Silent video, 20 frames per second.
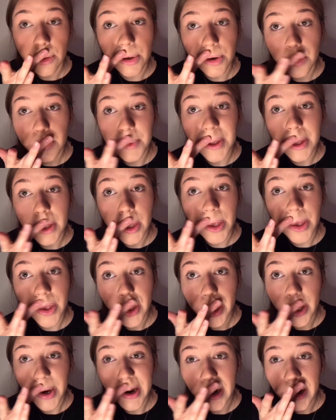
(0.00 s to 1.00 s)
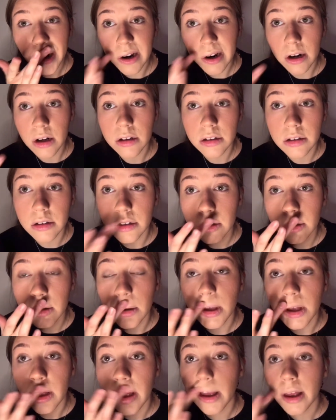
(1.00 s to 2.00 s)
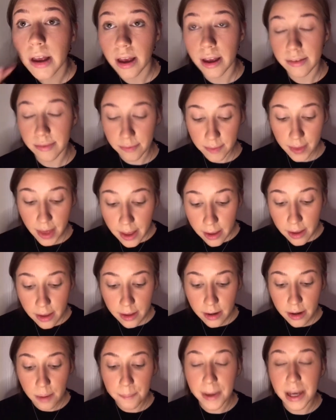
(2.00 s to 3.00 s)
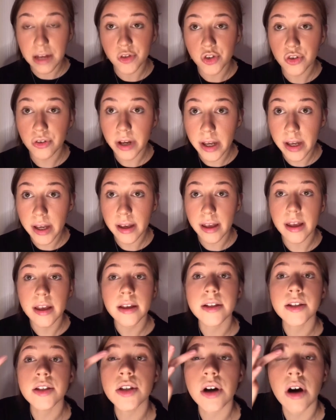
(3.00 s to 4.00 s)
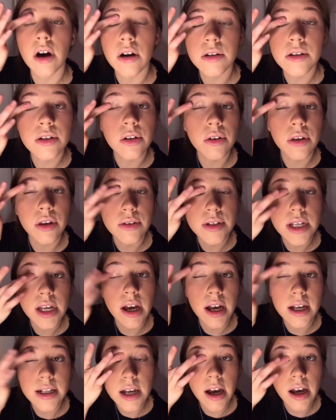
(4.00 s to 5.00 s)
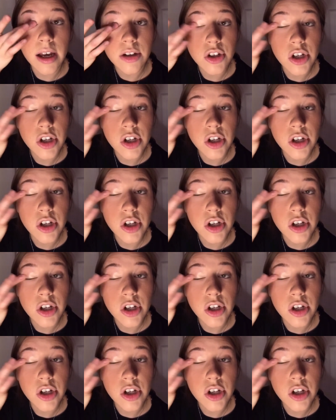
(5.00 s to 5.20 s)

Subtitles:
A little bit here. And then my trick is to also use it as